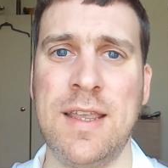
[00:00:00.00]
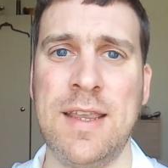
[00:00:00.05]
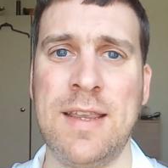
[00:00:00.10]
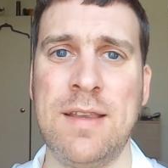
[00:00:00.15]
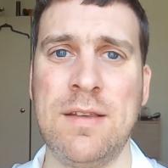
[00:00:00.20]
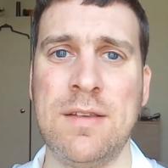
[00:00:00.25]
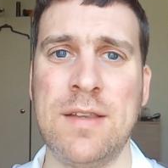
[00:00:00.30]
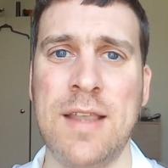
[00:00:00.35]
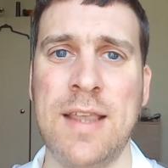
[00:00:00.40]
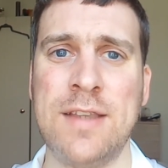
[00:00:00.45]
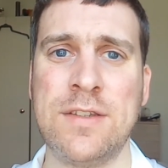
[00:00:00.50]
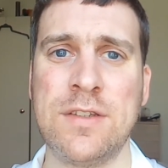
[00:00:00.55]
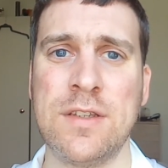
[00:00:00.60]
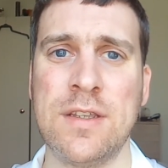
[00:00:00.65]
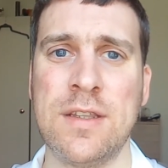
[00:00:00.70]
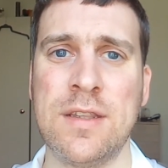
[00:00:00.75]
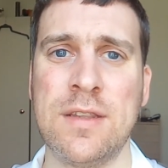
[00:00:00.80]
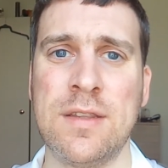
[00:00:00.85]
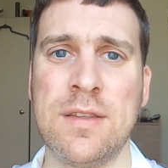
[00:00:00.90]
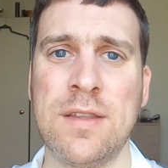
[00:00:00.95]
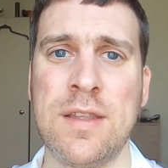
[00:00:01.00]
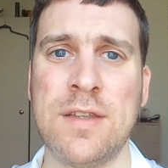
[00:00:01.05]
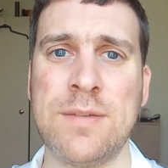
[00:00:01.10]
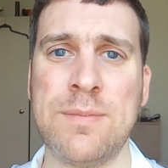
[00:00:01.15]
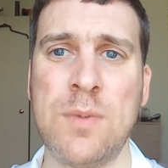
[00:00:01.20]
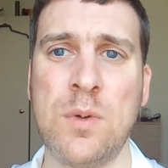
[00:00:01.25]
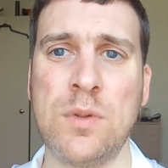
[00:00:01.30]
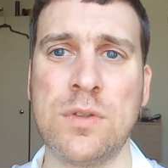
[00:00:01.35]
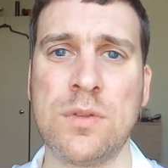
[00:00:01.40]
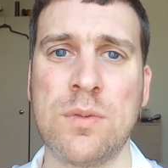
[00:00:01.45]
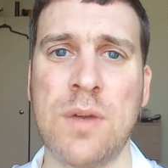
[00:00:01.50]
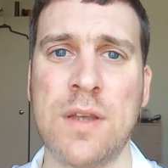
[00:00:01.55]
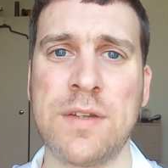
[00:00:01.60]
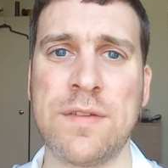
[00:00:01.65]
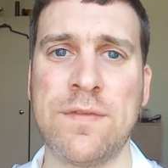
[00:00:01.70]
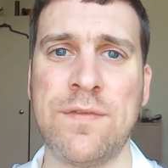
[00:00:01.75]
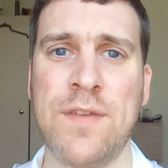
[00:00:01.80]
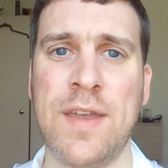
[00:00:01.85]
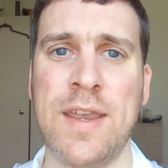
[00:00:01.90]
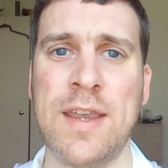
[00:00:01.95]
there's more to
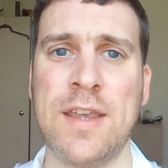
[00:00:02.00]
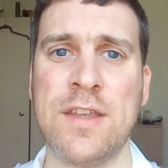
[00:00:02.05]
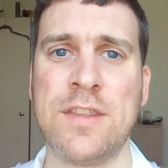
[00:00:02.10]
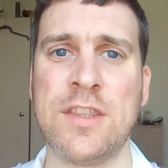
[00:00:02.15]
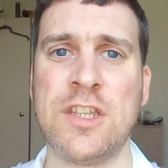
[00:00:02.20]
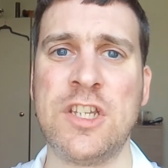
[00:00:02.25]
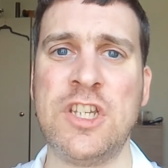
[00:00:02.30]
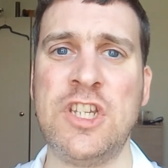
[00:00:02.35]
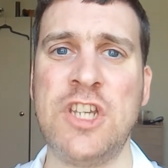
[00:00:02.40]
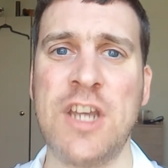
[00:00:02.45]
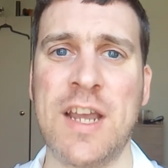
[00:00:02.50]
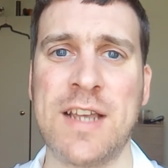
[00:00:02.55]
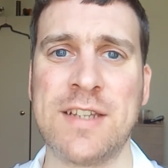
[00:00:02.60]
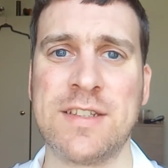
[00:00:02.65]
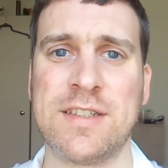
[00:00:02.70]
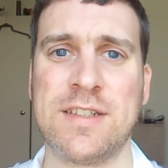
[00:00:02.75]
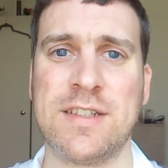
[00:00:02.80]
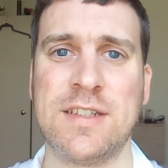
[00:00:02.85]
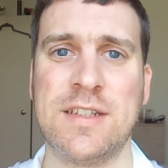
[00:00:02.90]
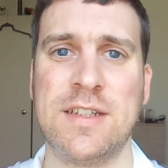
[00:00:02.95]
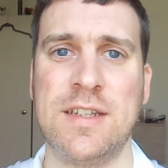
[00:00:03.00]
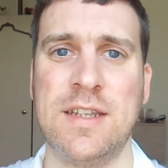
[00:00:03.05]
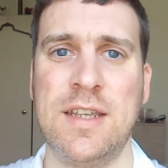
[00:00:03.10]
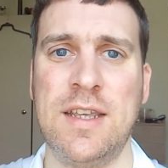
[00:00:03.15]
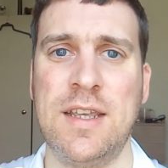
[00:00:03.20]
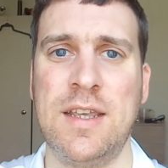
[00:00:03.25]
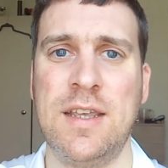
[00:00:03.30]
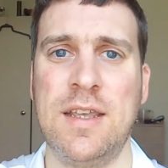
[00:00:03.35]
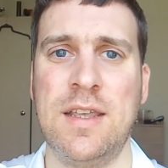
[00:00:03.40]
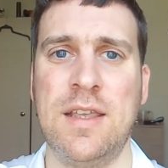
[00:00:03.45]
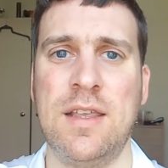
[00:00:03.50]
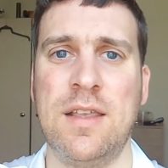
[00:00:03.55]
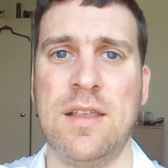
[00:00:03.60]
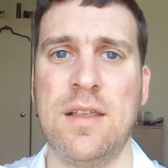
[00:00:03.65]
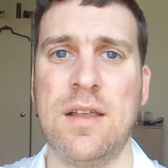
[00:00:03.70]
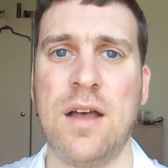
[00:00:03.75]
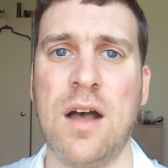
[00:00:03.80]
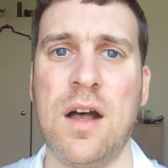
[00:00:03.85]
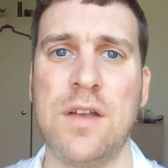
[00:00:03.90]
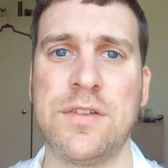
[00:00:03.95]
Arsene Wenger than just
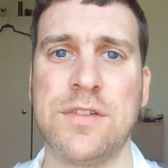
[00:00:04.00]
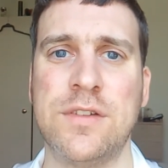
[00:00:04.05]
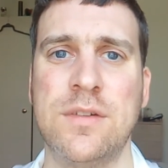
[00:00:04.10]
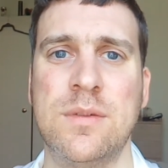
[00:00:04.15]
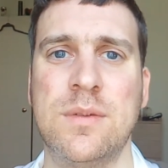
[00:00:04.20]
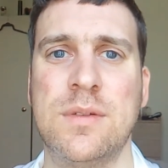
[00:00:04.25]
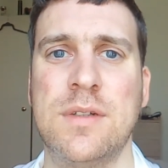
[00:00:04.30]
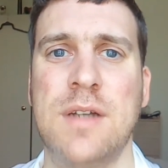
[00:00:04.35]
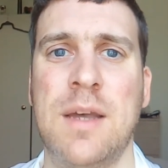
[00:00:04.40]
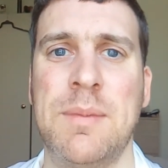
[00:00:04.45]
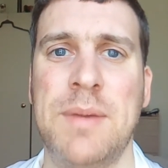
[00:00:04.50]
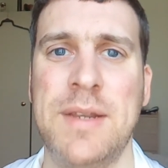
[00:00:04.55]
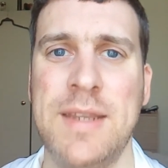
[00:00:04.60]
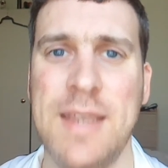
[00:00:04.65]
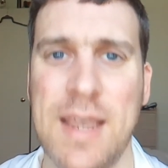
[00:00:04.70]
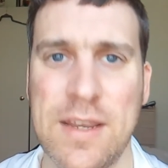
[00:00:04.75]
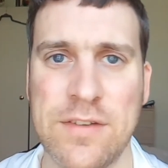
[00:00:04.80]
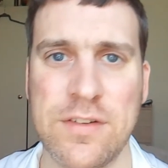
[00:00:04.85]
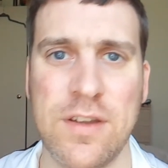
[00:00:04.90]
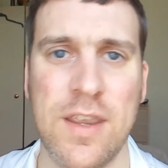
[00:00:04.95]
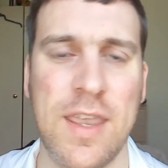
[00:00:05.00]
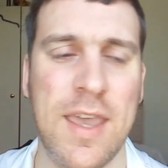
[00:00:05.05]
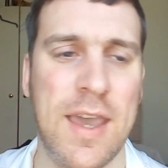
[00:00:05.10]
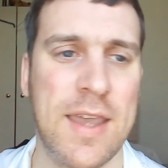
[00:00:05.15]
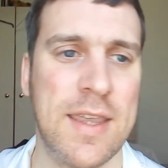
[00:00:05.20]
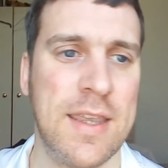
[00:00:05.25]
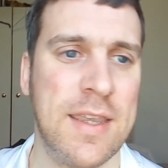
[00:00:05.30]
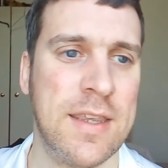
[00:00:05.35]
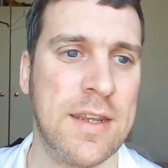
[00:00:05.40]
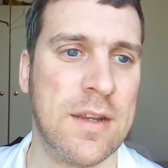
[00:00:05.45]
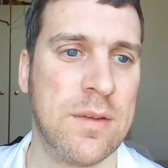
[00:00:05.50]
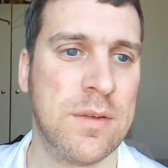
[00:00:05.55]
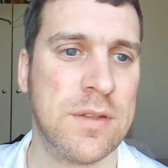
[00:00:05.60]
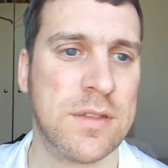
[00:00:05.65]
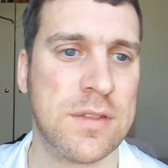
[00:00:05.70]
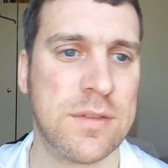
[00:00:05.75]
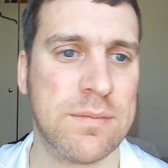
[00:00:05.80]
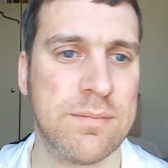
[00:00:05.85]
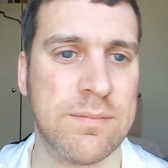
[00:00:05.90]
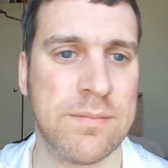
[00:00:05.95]
Arsenal. I mean, yes, okay, he
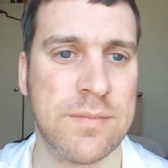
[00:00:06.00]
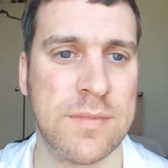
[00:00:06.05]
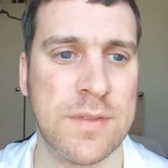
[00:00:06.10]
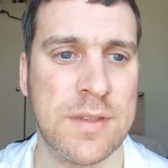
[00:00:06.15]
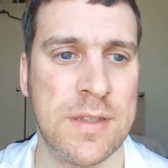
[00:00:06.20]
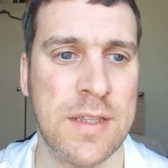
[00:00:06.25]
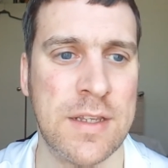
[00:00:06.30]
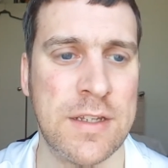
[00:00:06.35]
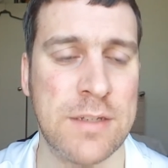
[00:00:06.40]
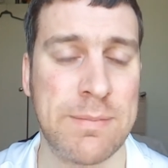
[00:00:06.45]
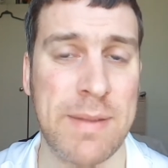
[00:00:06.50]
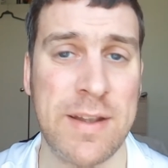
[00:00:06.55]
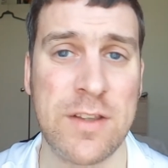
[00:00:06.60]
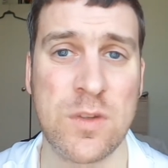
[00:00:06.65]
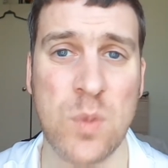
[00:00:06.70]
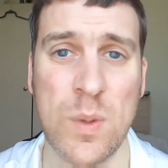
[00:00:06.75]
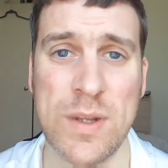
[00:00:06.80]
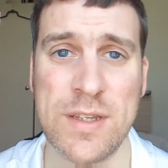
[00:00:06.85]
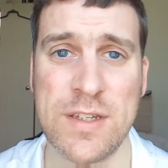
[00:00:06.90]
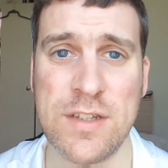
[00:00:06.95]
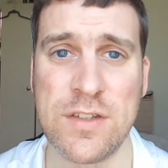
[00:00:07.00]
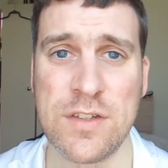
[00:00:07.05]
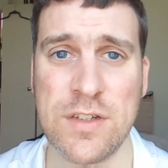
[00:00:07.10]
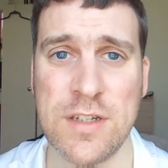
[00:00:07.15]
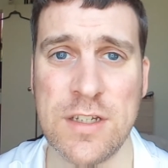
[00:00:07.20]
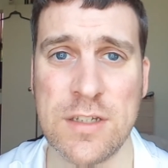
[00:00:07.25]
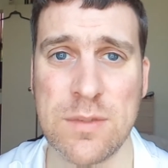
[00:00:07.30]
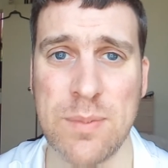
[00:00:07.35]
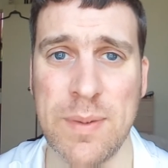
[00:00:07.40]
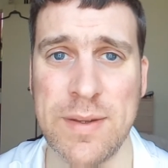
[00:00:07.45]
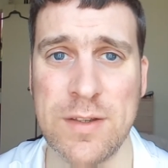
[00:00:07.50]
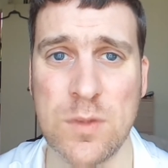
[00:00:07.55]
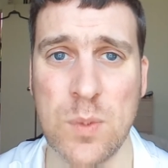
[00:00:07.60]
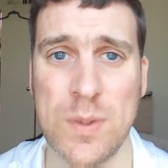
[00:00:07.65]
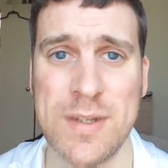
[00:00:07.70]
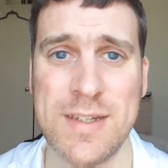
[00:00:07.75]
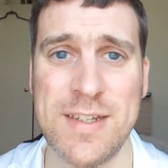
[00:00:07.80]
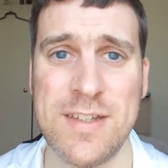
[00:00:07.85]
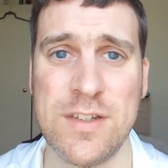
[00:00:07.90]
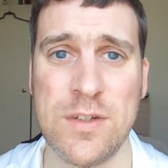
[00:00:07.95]
spent
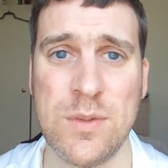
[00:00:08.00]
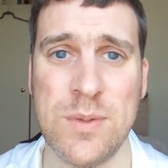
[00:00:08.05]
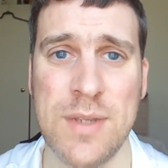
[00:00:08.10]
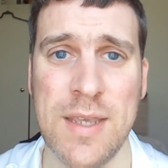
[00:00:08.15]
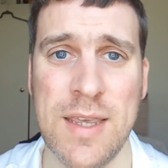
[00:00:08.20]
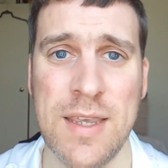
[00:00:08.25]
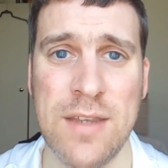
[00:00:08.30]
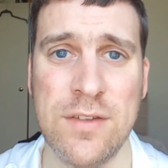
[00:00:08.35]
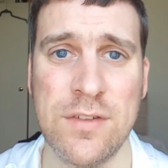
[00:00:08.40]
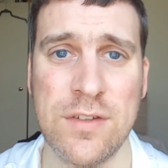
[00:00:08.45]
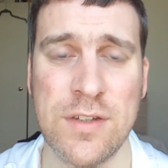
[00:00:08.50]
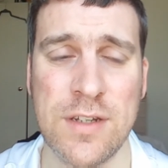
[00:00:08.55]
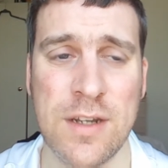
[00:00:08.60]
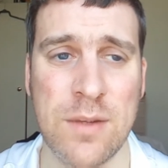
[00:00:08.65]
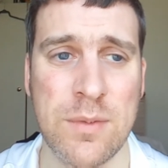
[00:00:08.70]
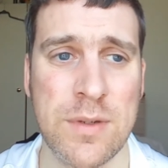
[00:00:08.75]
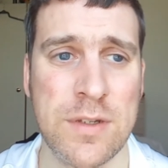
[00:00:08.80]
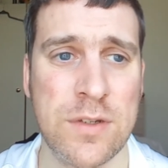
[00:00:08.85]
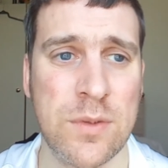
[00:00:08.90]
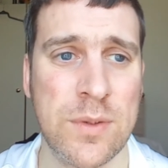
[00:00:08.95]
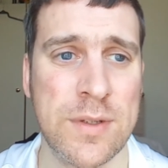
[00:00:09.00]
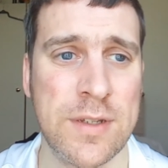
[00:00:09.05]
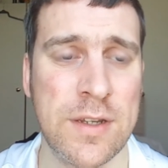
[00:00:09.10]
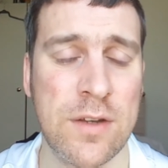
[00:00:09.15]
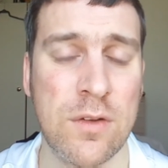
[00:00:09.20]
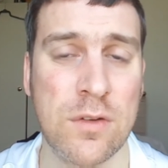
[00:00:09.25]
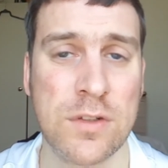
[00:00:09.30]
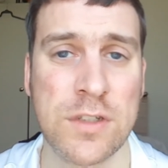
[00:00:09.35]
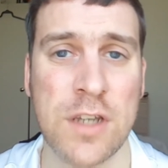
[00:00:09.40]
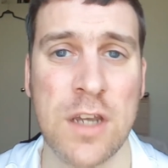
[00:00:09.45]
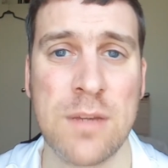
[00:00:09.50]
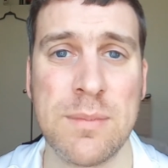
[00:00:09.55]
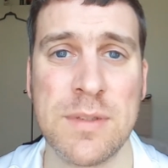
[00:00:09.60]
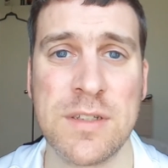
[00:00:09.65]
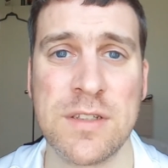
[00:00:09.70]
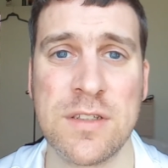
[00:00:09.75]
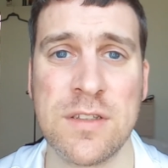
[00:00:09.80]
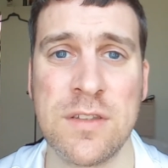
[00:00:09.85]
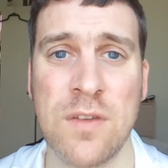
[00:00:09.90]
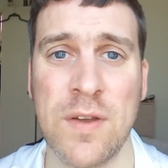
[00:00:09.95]
22 years. He joined in October
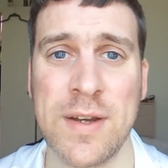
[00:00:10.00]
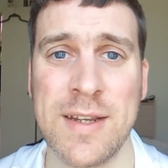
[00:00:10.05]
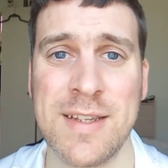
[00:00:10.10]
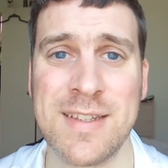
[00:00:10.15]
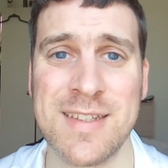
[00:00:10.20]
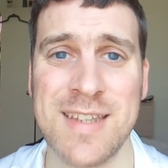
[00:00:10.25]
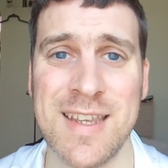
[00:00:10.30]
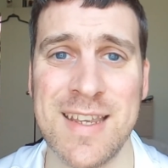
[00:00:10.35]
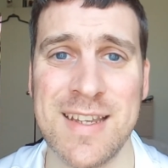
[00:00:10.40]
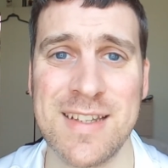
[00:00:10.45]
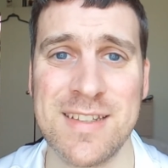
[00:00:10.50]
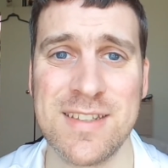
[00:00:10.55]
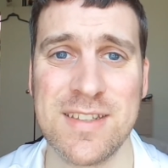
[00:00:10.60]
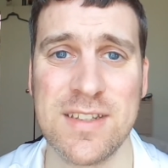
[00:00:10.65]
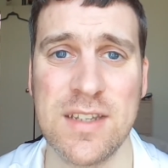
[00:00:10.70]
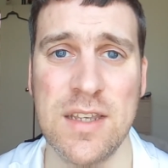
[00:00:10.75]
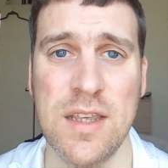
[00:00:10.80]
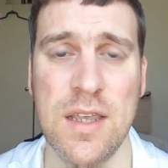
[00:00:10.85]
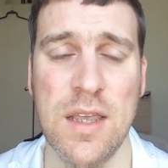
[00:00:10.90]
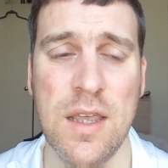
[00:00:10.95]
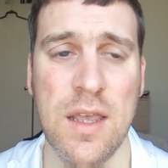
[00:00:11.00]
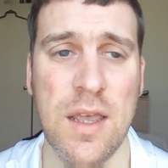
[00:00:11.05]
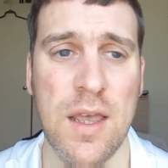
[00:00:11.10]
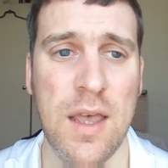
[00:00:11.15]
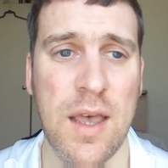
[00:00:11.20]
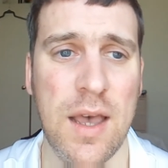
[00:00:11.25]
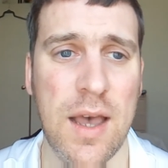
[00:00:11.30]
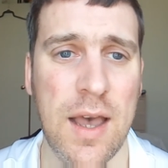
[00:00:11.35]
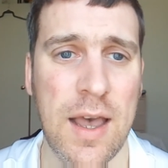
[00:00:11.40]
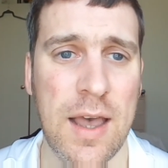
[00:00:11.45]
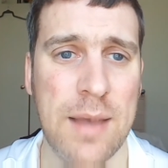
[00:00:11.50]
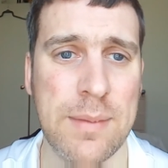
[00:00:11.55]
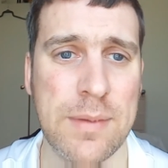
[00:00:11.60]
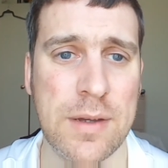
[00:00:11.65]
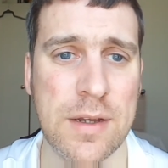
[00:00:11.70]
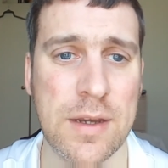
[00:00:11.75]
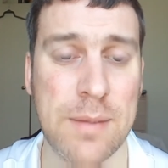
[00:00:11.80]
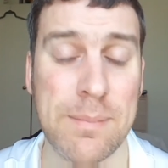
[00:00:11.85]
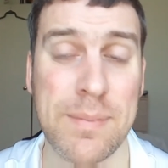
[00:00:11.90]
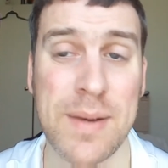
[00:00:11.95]
96.
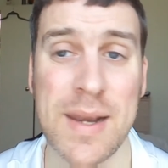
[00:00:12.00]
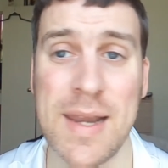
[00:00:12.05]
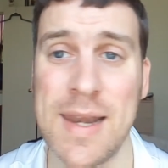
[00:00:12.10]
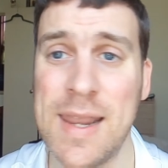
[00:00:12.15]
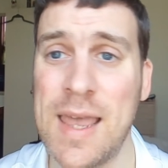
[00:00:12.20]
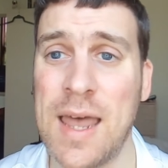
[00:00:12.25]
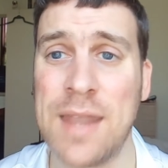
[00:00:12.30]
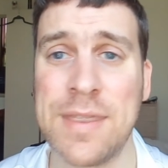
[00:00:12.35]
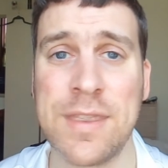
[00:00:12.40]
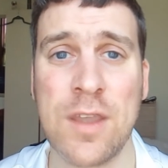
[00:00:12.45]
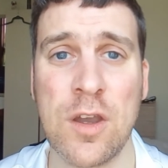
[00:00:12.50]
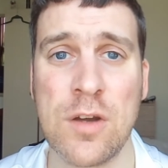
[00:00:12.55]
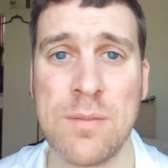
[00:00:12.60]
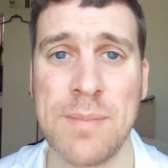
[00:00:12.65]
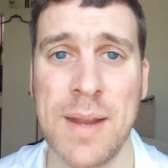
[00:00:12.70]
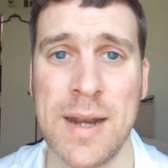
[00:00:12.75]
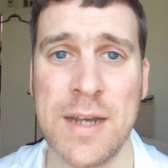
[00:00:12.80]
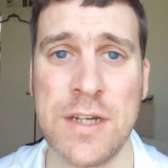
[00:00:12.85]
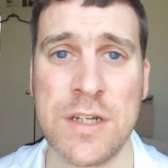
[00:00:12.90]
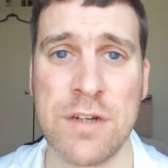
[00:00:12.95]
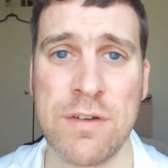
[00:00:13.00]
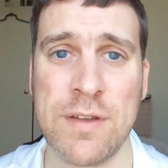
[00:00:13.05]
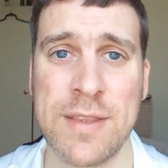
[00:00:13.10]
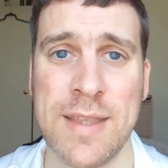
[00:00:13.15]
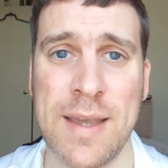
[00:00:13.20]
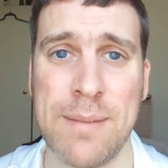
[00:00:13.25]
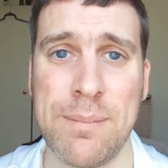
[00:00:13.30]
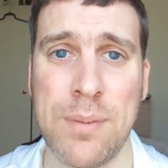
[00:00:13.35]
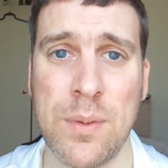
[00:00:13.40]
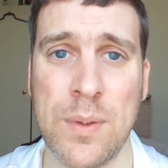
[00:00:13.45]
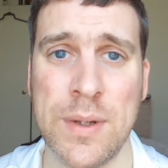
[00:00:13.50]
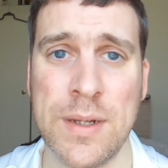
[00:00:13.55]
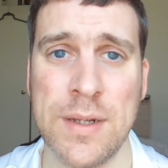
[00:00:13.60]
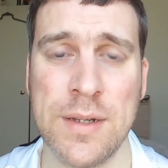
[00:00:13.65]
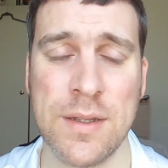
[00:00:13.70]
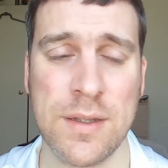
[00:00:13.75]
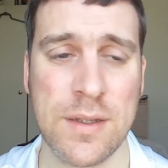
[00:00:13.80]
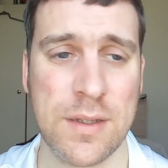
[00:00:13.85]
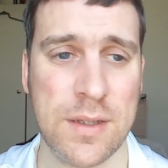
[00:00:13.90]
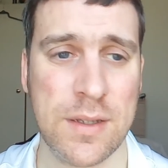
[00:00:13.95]
A completely unknown manager at that point.